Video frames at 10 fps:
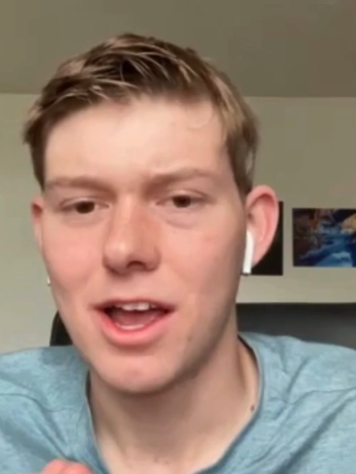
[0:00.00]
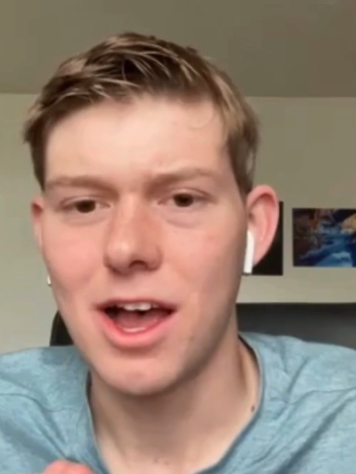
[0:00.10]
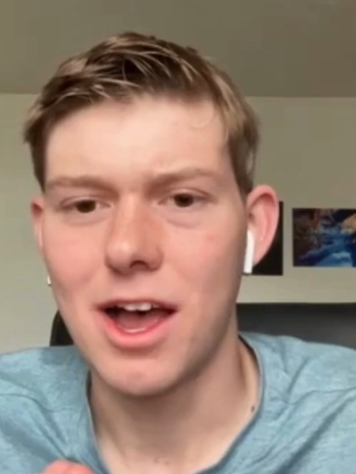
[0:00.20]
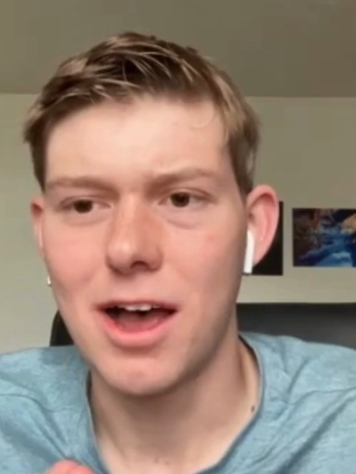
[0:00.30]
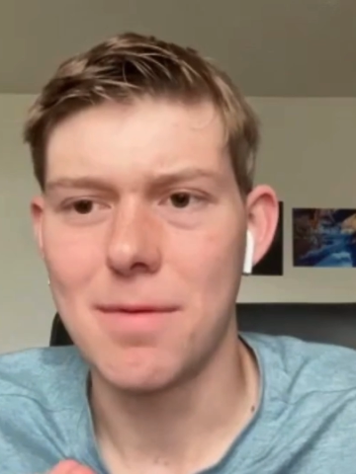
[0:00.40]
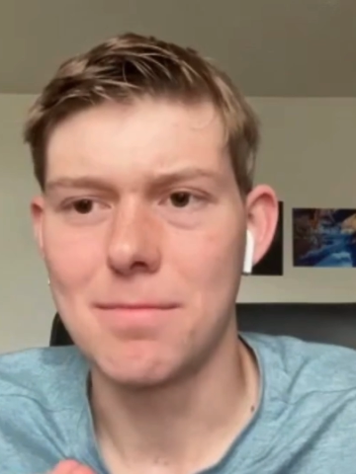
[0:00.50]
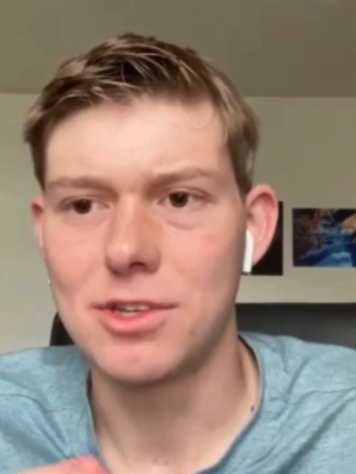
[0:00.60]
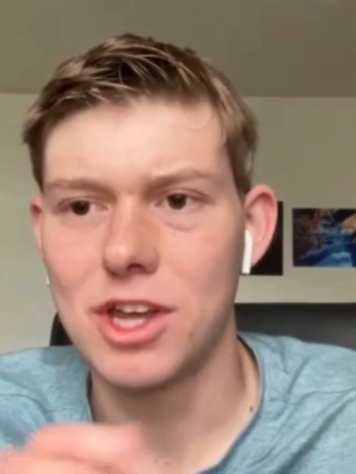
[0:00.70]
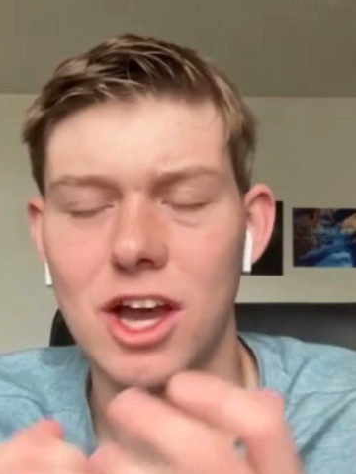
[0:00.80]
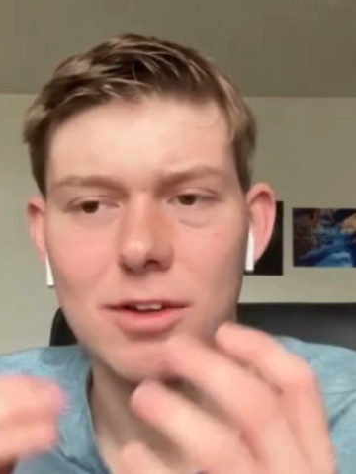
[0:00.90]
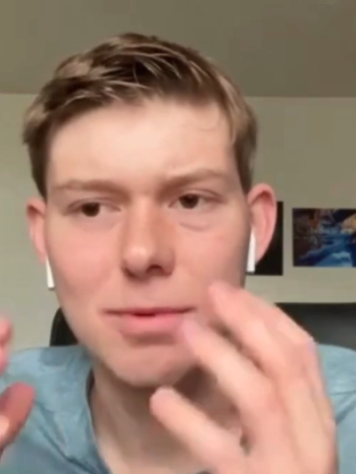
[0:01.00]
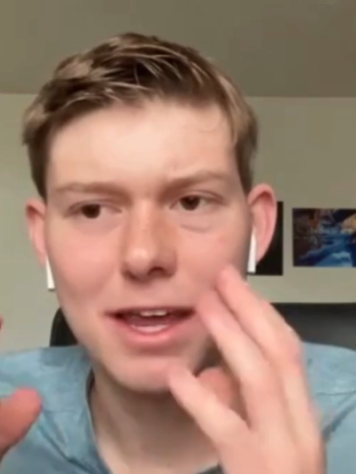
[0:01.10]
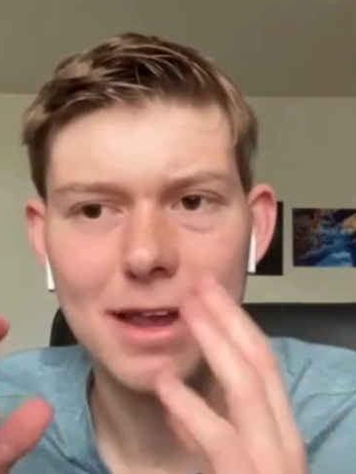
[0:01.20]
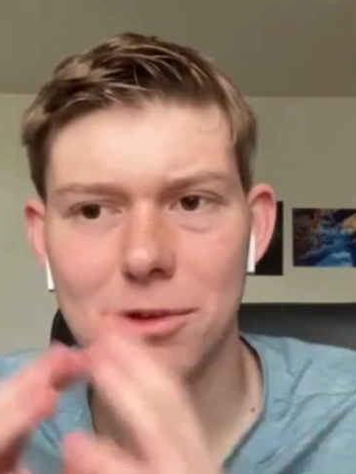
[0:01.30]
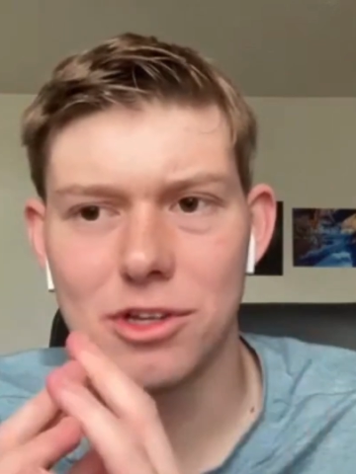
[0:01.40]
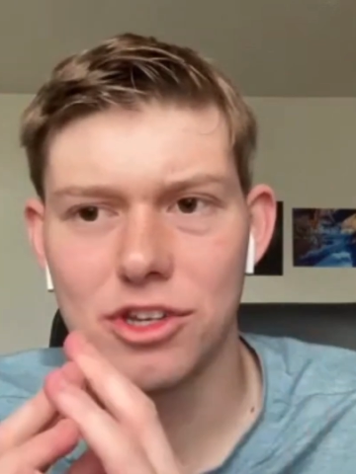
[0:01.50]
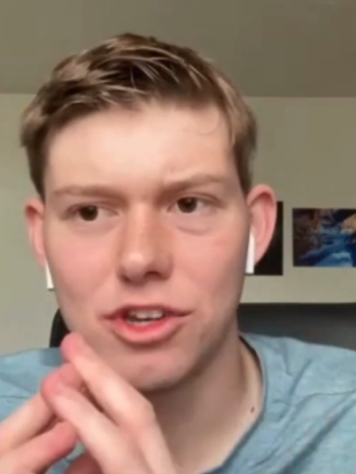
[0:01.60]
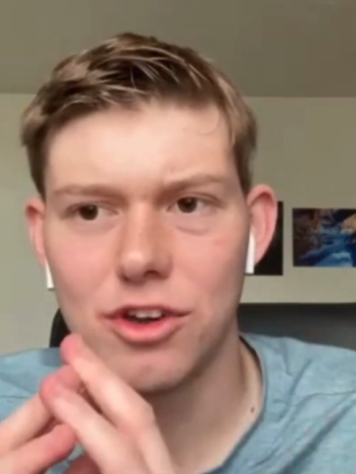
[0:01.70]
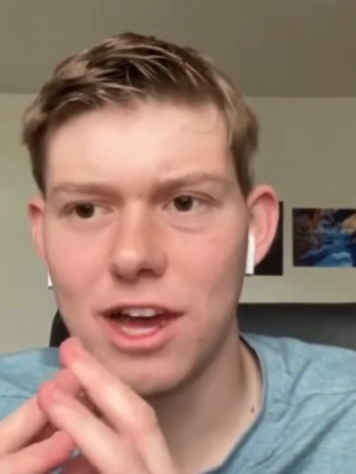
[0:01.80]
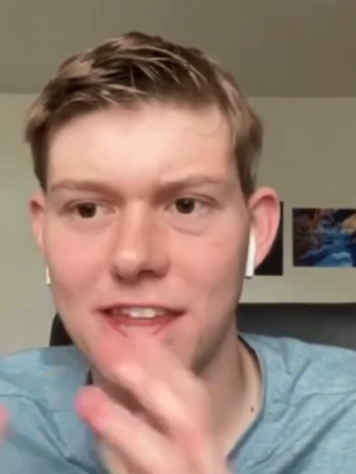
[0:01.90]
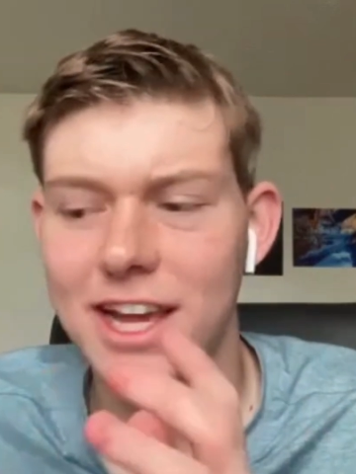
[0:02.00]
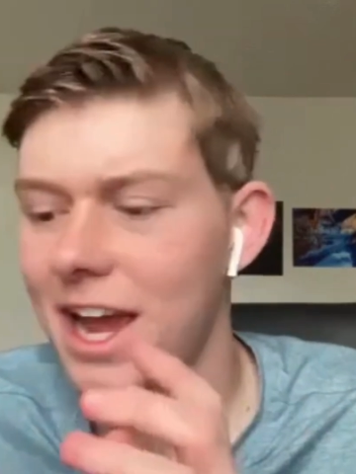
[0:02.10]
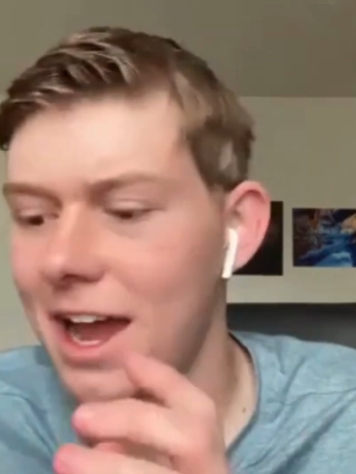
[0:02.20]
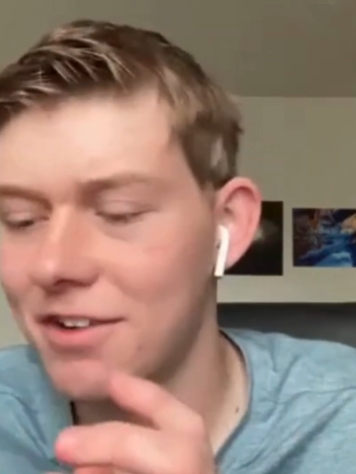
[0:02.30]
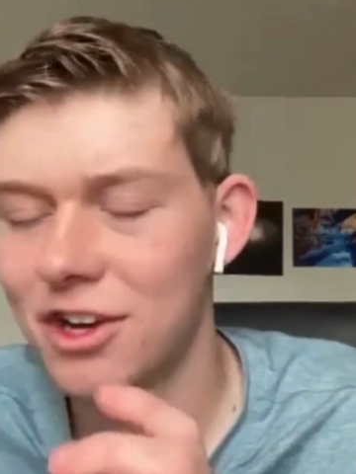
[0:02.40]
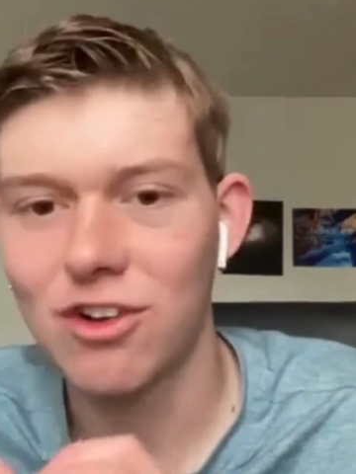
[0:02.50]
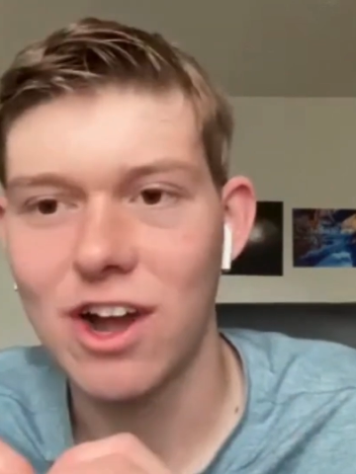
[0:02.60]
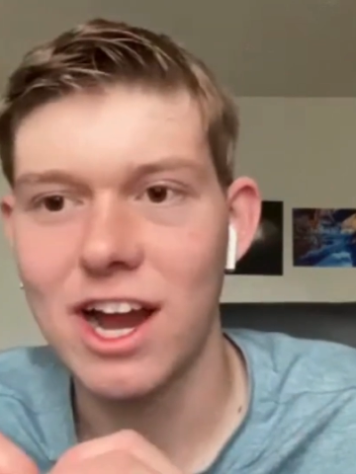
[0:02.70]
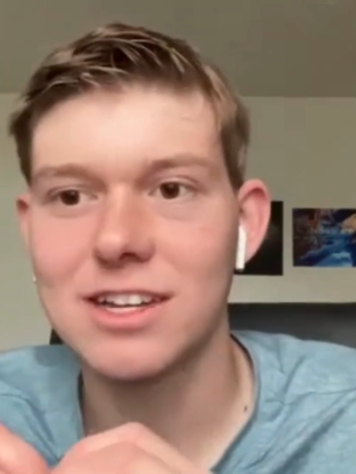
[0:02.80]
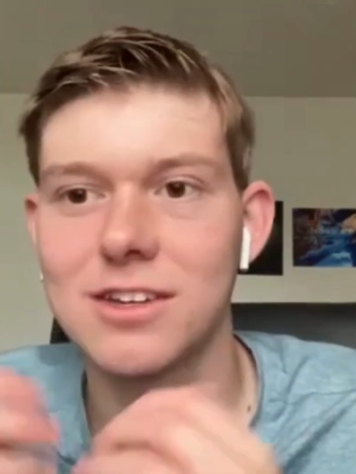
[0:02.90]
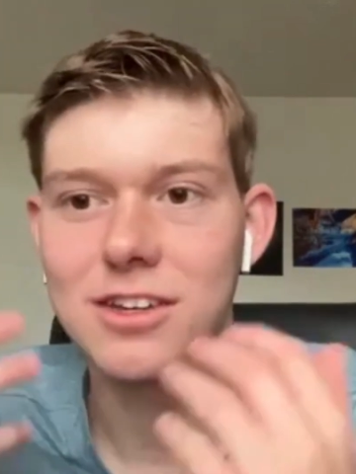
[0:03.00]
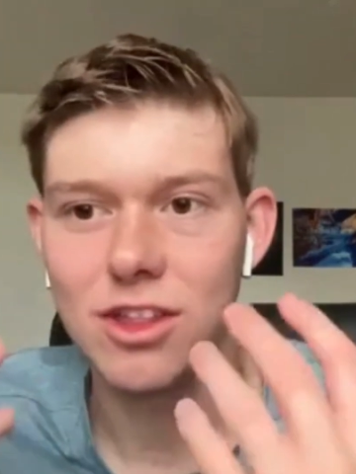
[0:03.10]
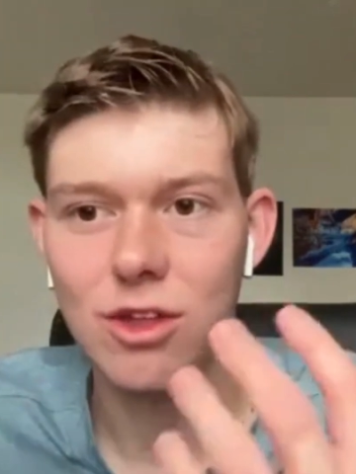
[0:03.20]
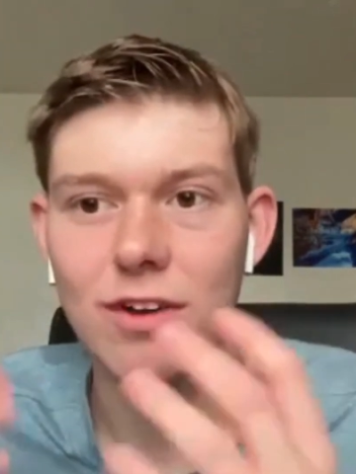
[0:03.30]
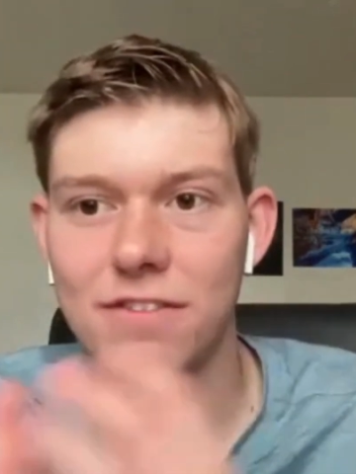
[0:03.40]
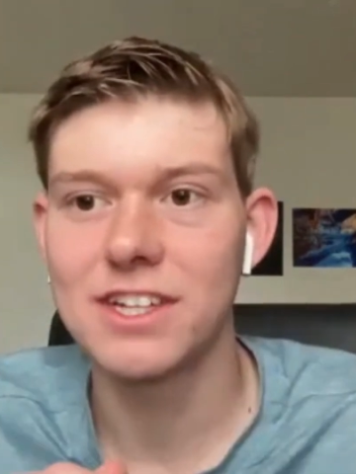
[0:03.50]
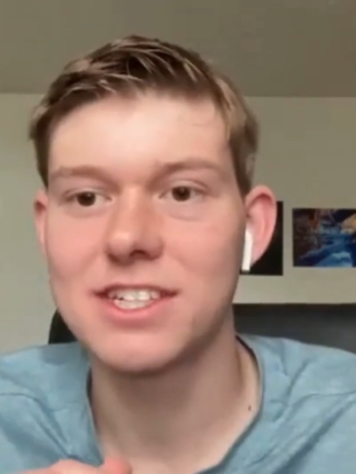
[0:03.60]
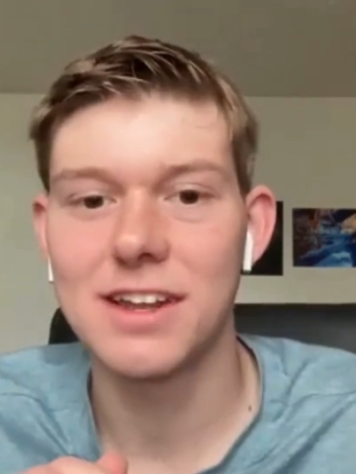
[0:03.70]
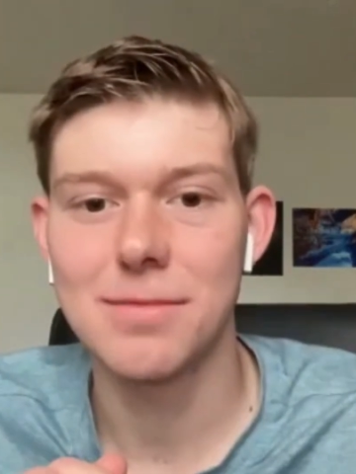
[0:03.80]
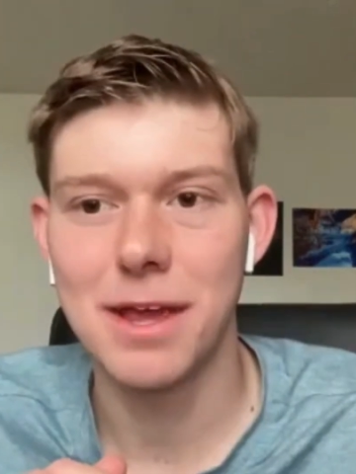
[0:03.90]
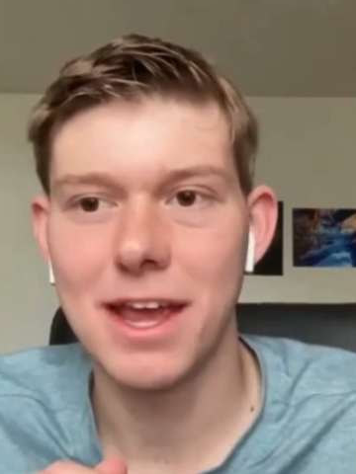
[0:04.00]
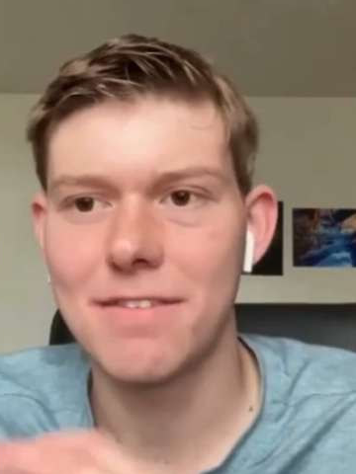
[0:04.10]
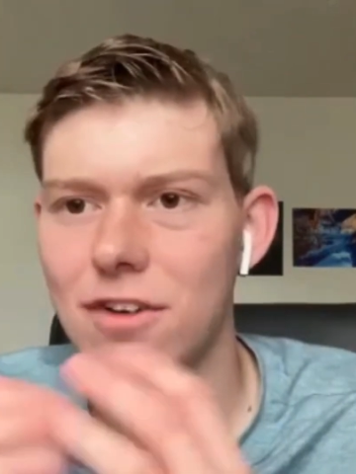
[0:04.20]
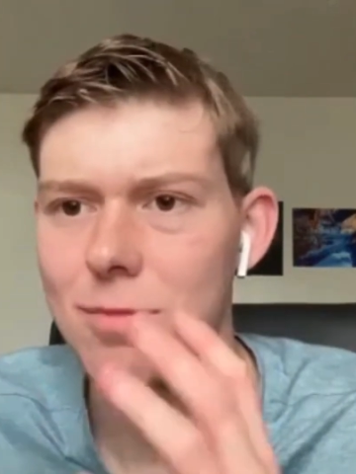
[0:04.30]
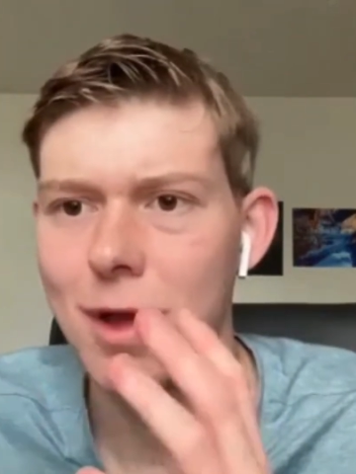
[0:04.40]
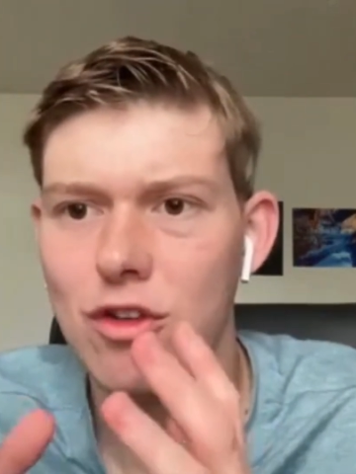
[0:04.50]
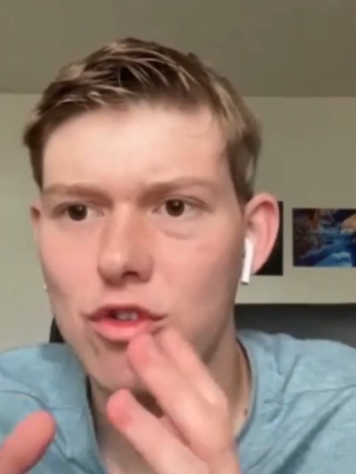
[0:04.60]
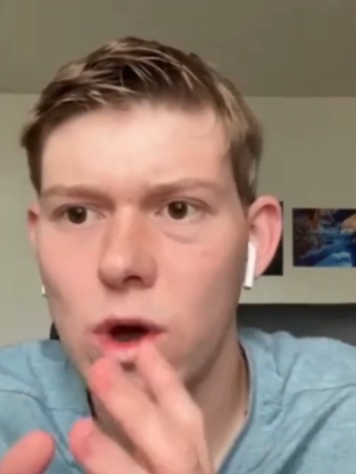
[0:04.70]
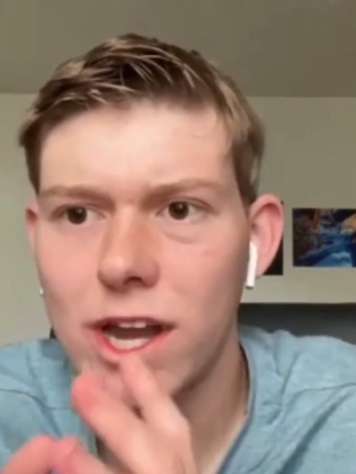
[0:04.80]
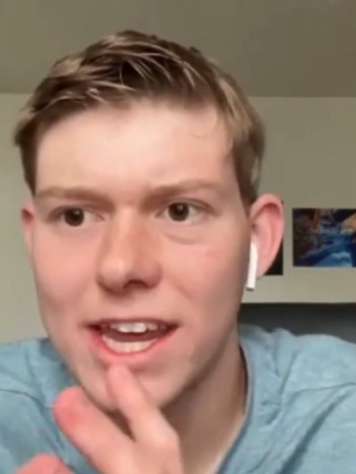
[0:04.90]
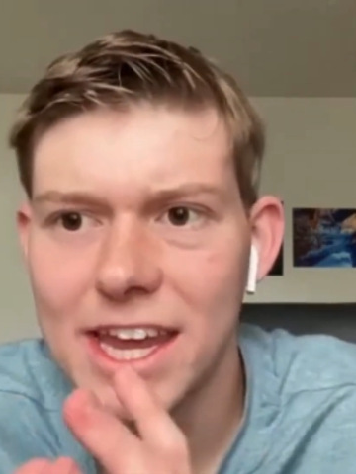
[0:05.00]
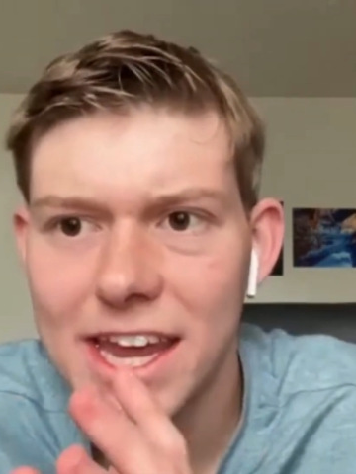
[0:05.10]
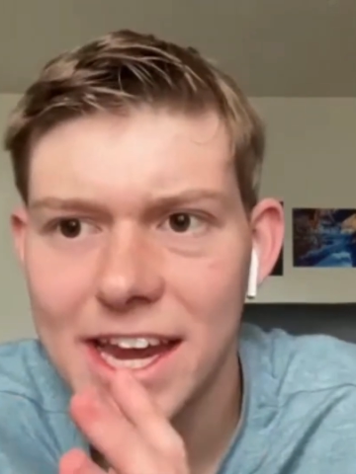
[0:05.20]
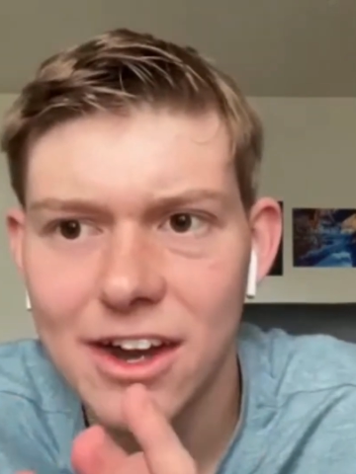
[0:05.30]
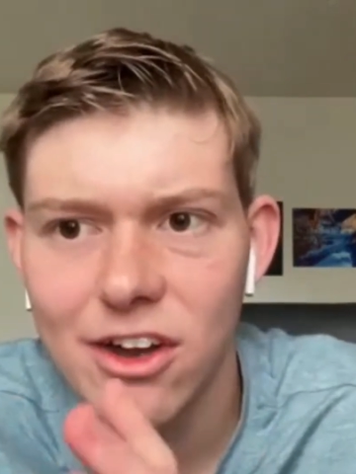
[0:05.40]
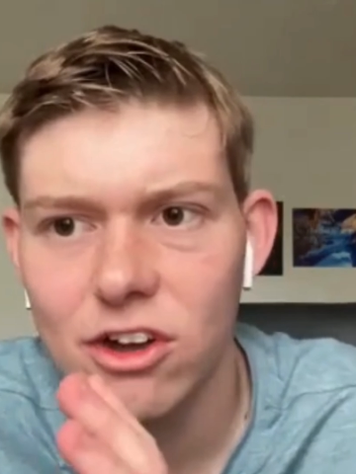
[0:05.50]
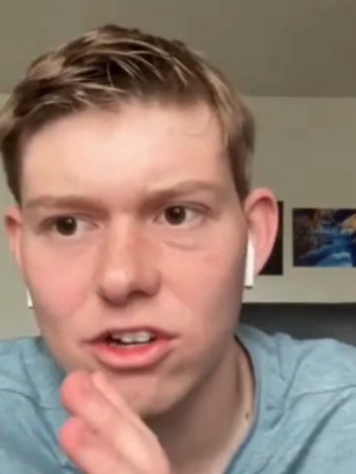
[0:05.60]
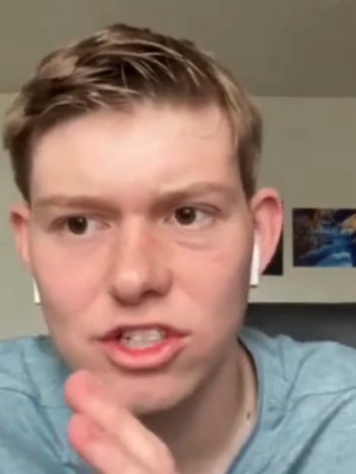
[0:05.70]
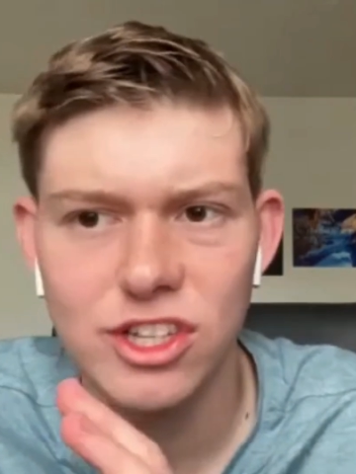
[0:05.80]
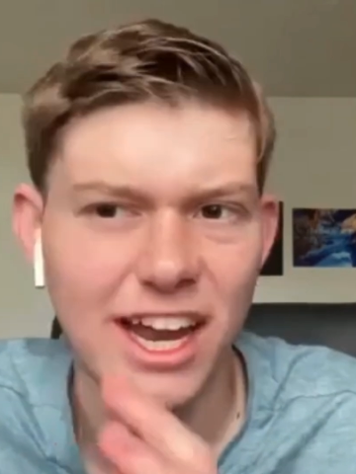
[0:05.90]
Doug, being able to do, I think I have it correct, the Revisited band for about 20 years,